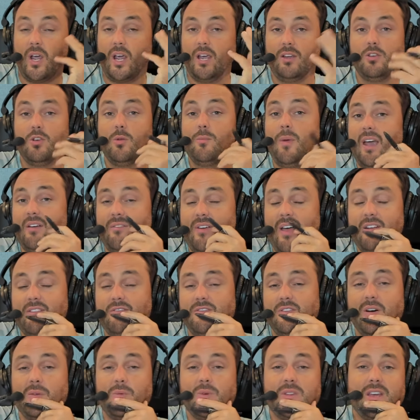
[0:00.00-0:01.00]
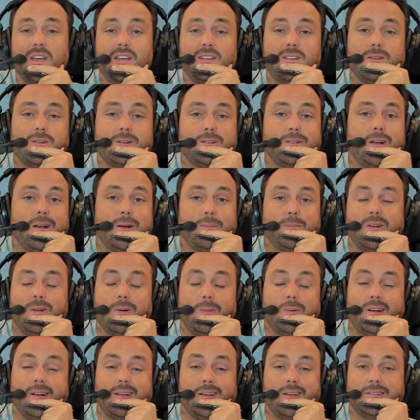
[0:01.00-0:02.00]
Okay, you may have had fun with that year check, but
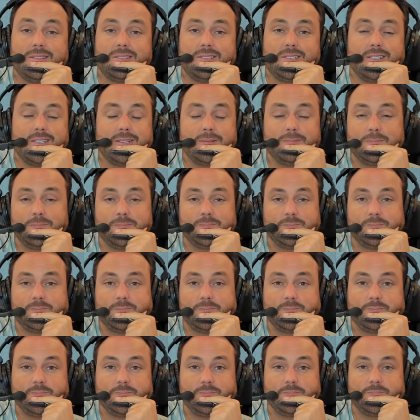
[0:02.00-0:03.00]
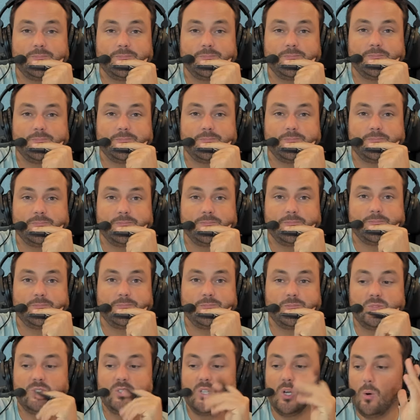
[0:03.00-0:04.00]
nobody else did.
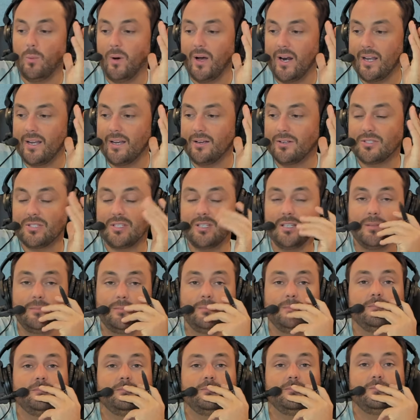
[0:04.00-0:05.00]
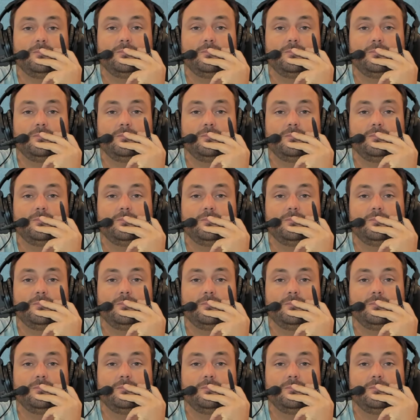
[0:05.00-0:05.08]
Nobody else did.